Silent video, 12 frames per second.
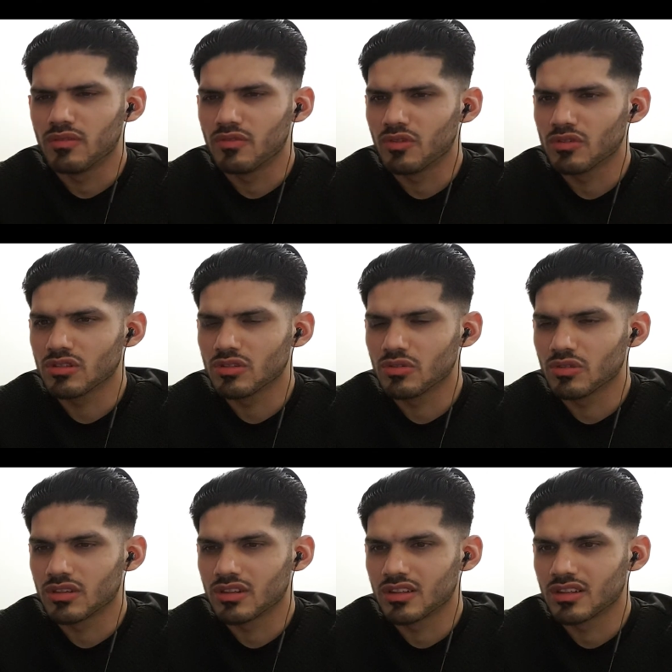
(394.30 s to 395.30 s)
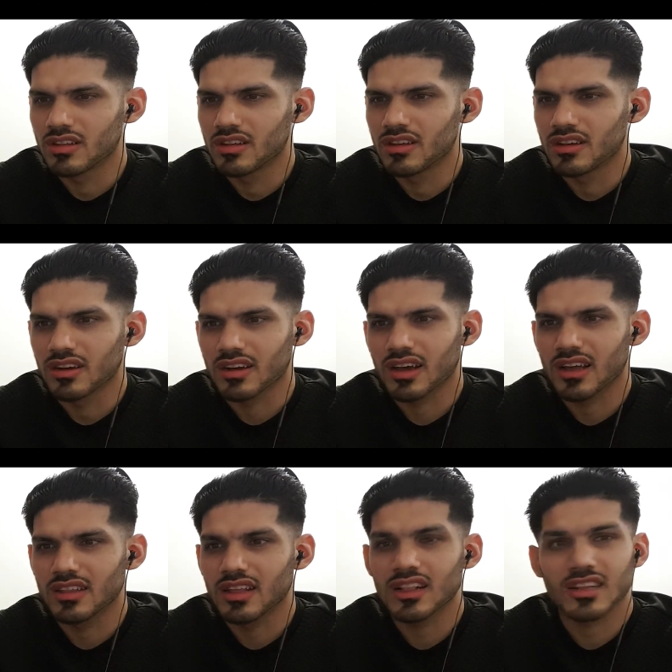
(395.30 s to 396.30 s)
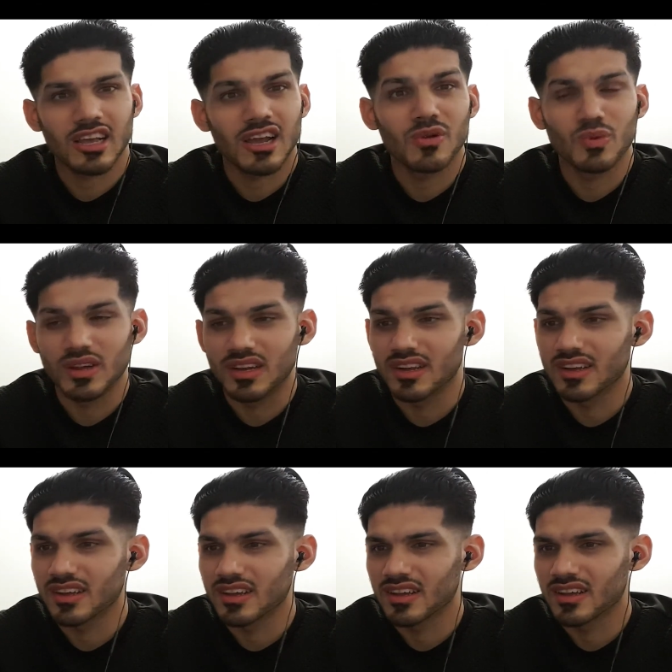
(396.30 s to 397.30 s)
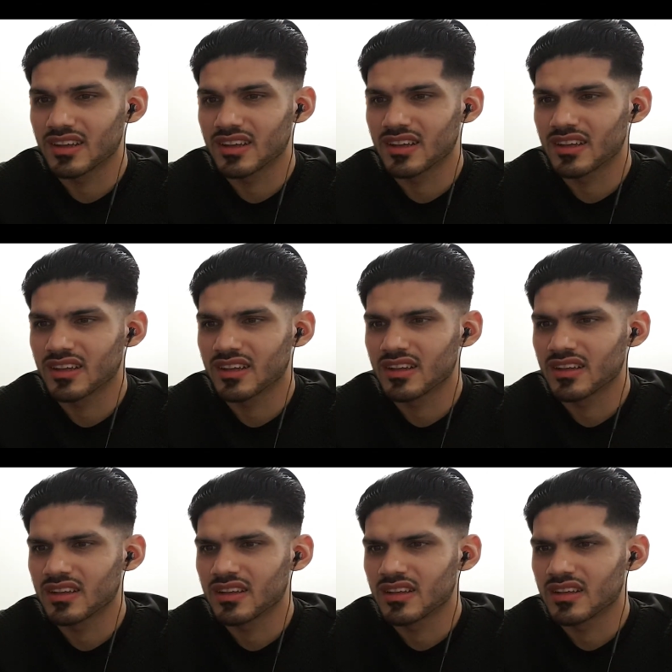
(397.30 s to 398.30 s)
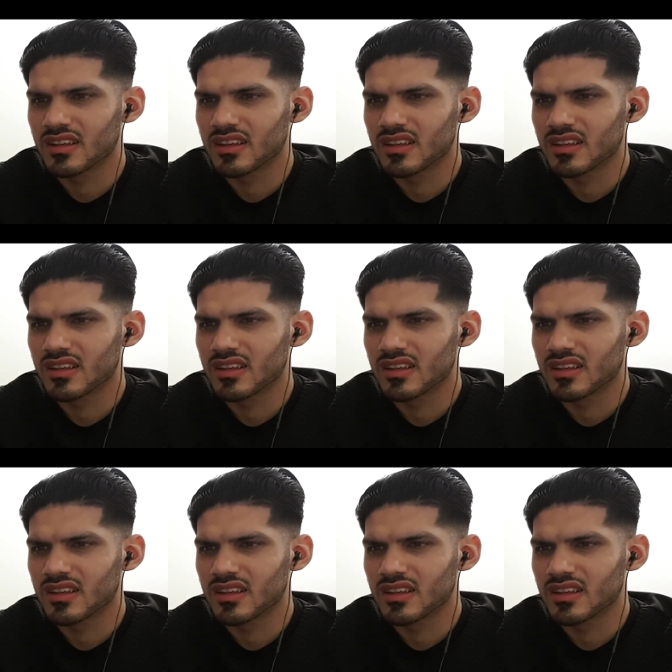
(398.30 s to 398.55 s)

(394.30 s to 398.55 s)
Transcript: before the dawn. God, that's scary. She only knows what